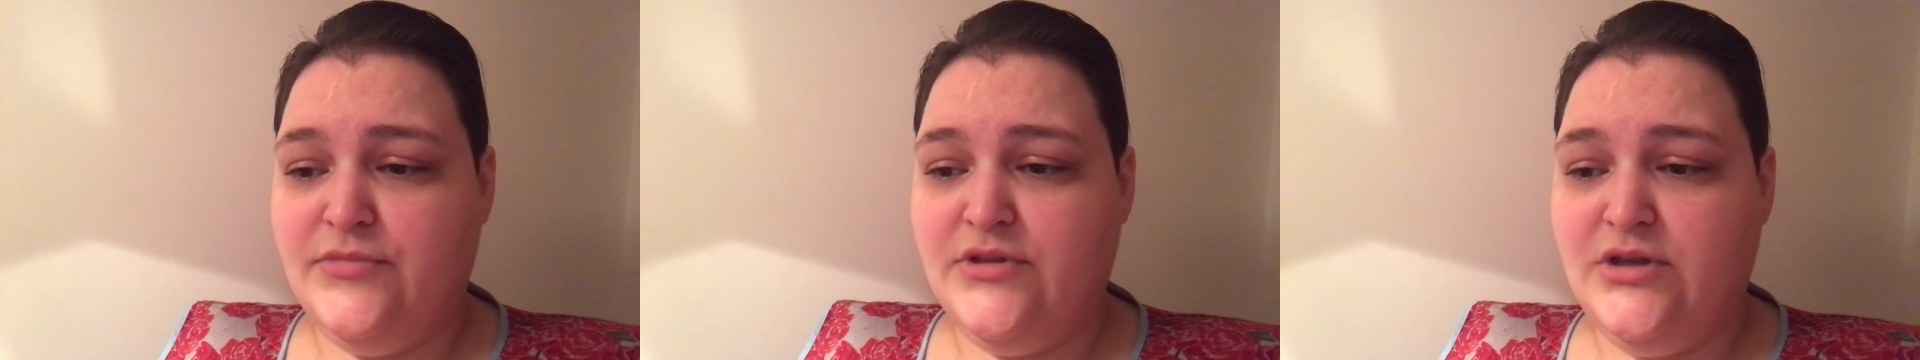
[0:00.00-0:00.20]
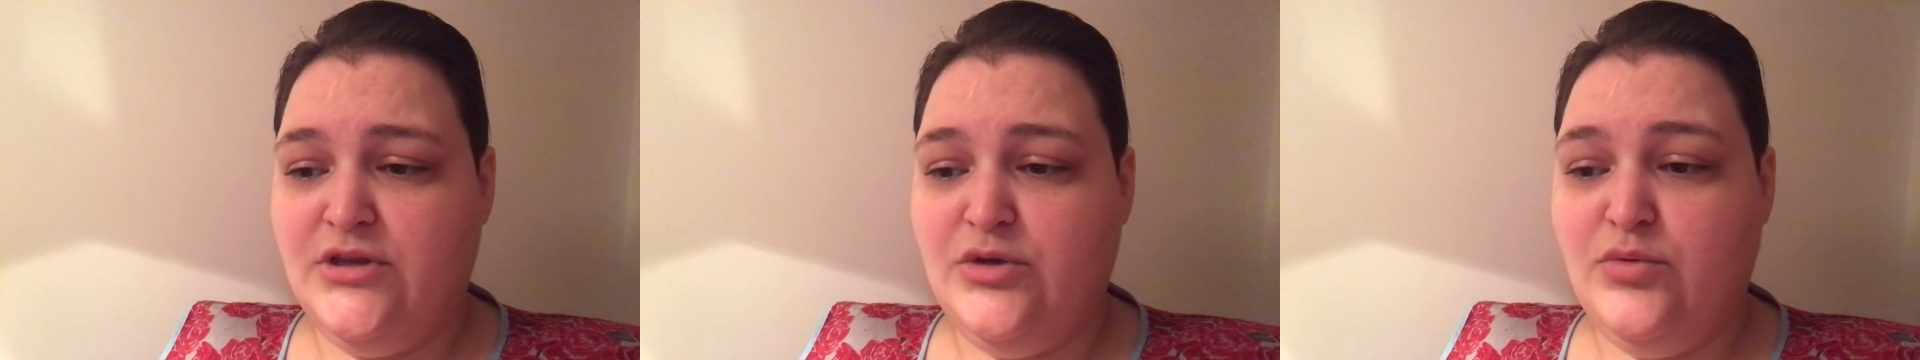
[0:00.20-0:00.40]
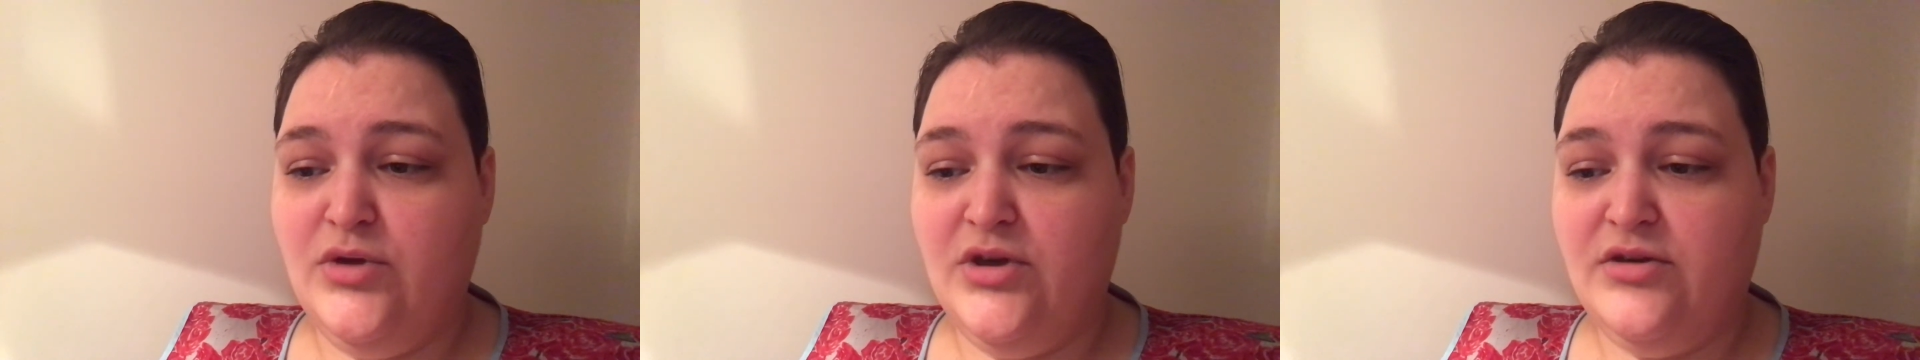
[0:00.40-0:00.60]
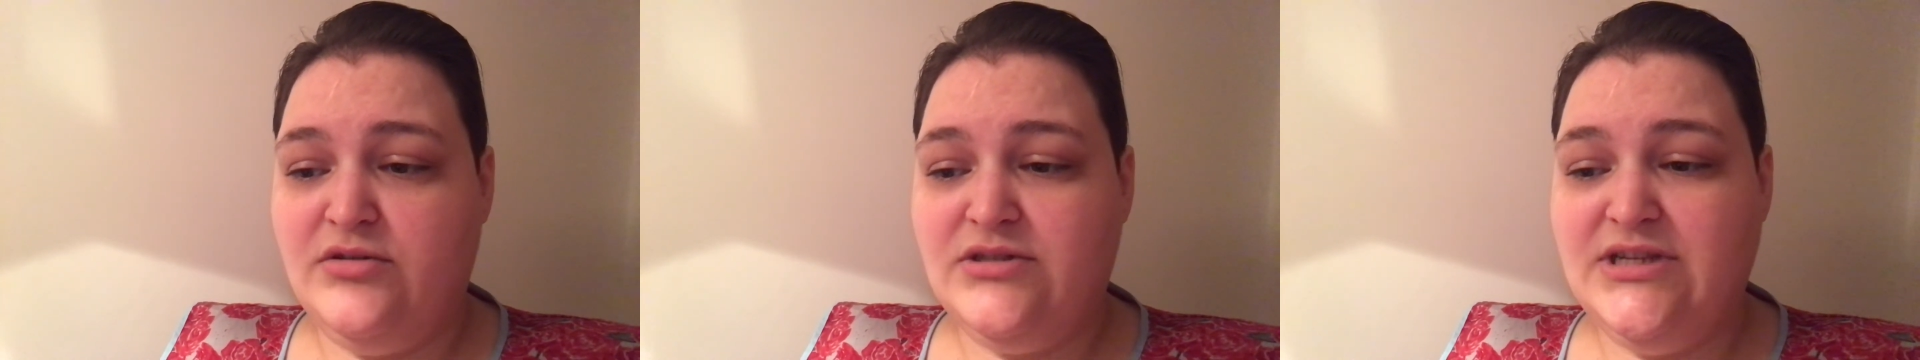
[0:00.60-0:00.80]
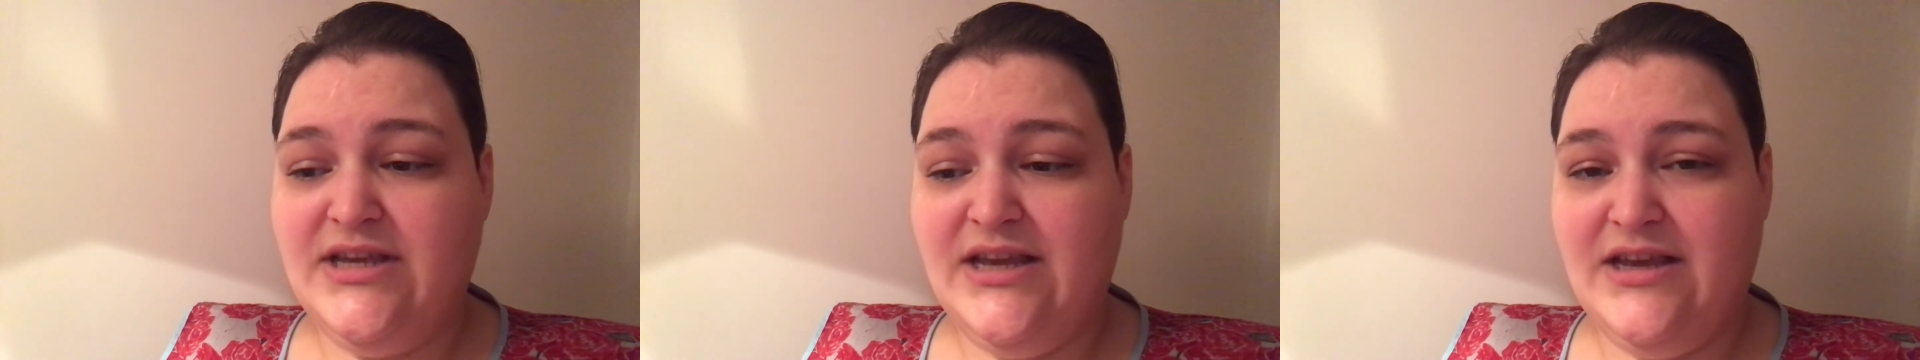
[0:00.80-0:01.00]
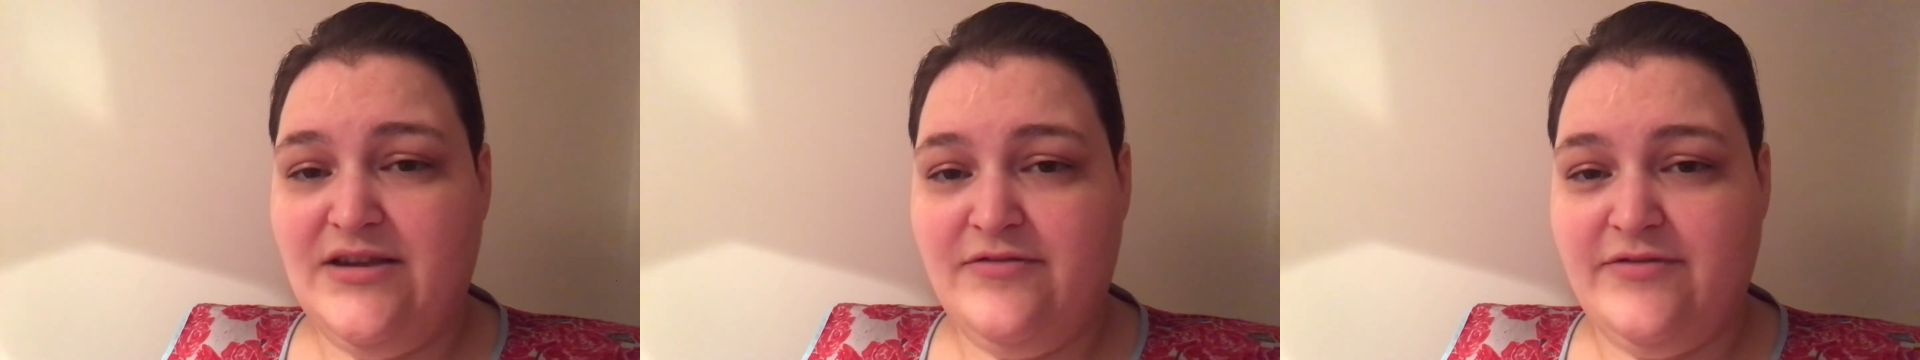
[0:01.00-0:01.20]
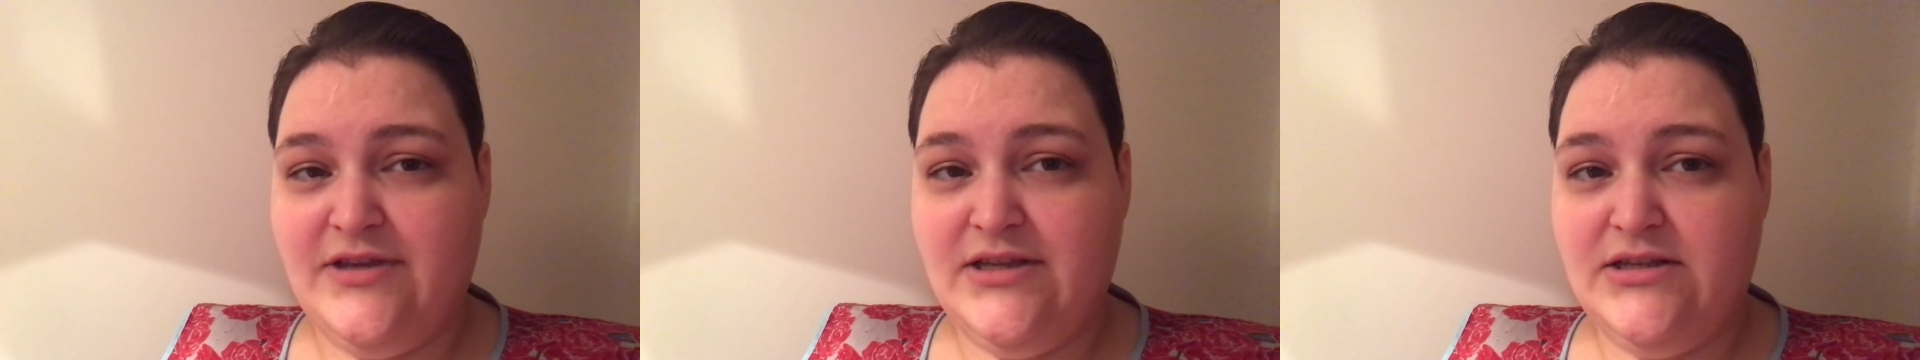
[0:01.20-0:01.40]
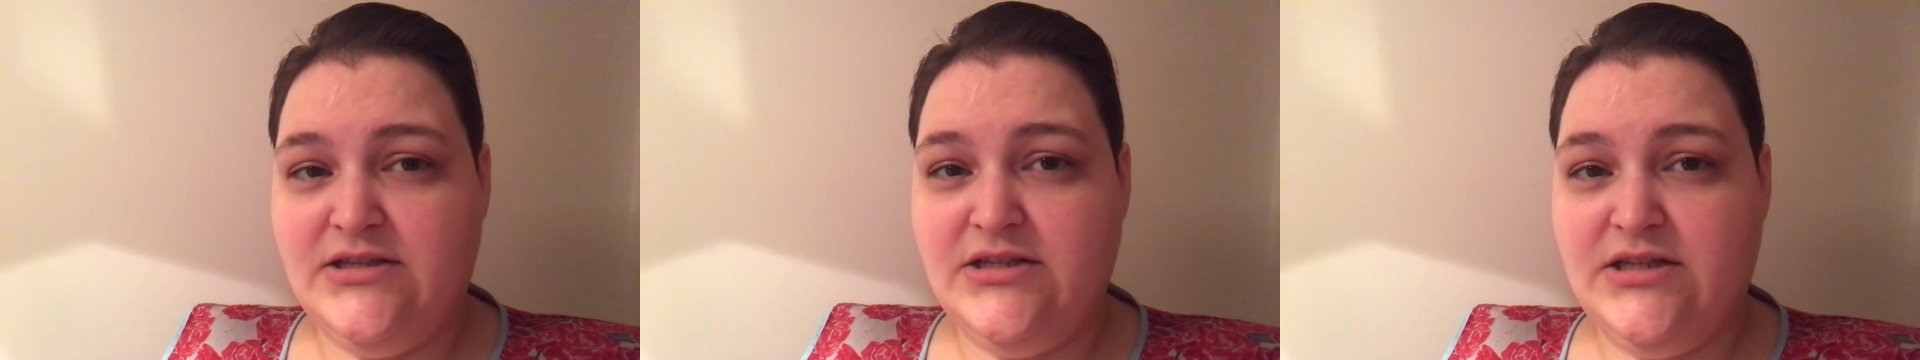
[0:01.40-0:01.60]
You can't have
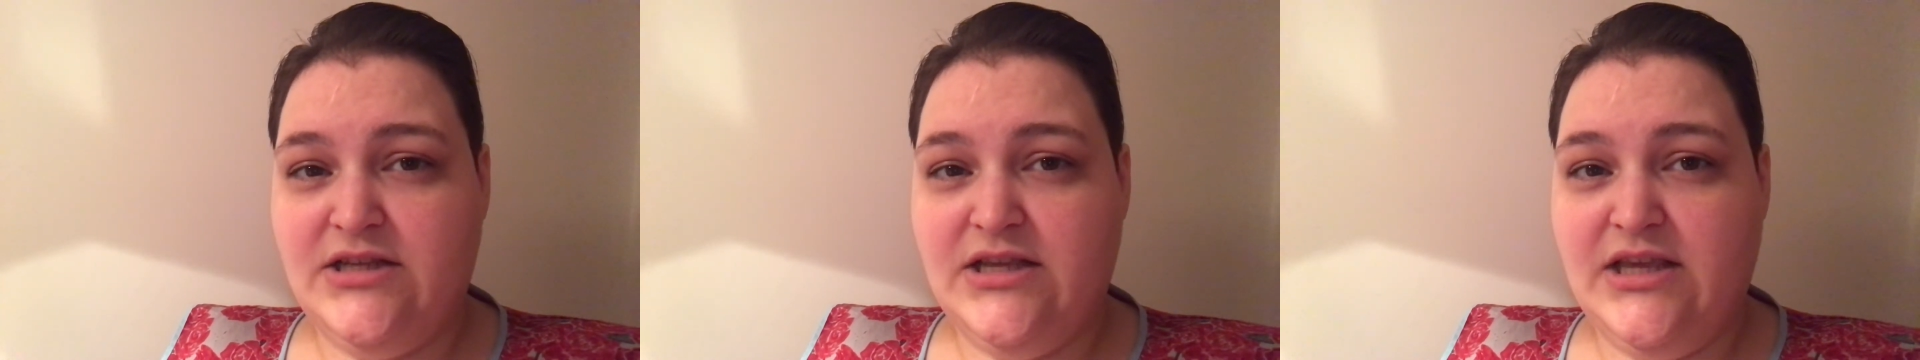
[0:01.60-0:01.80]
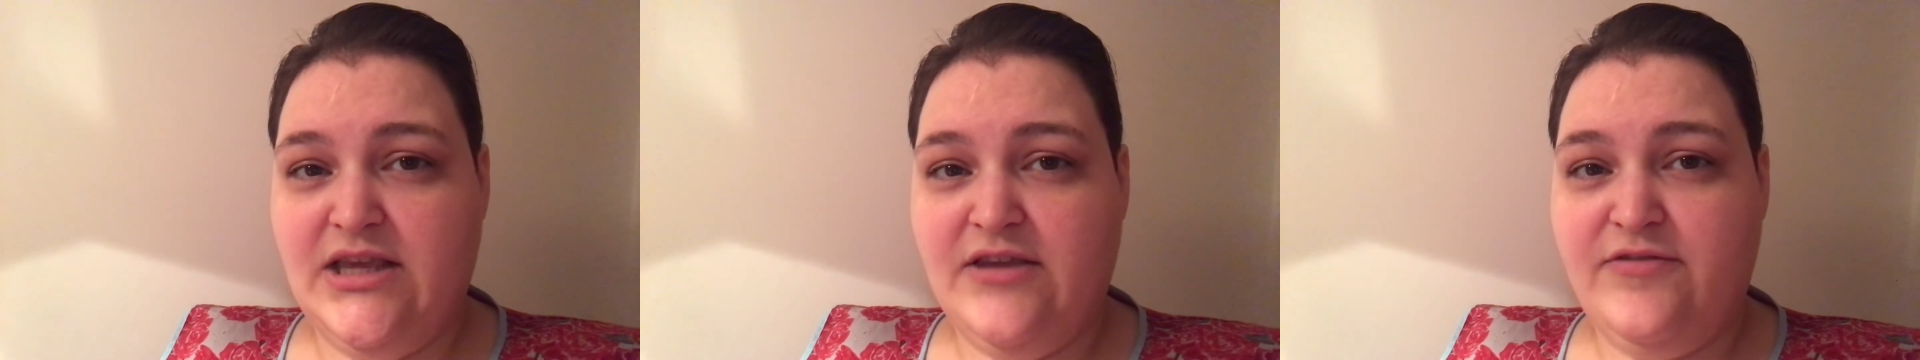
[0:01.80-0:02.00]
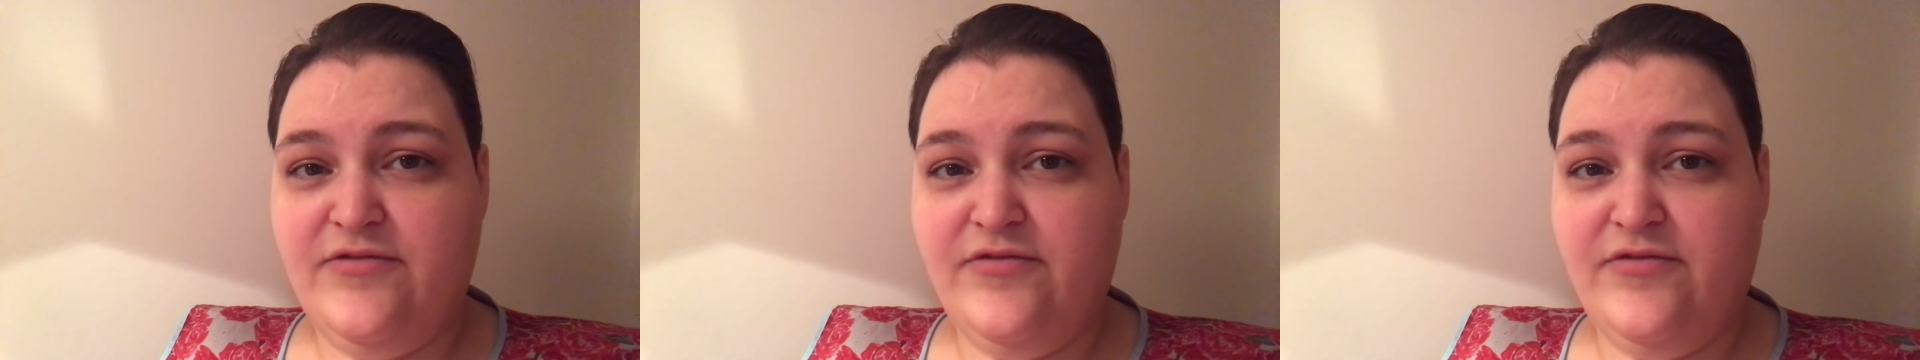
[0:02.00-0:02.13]
it if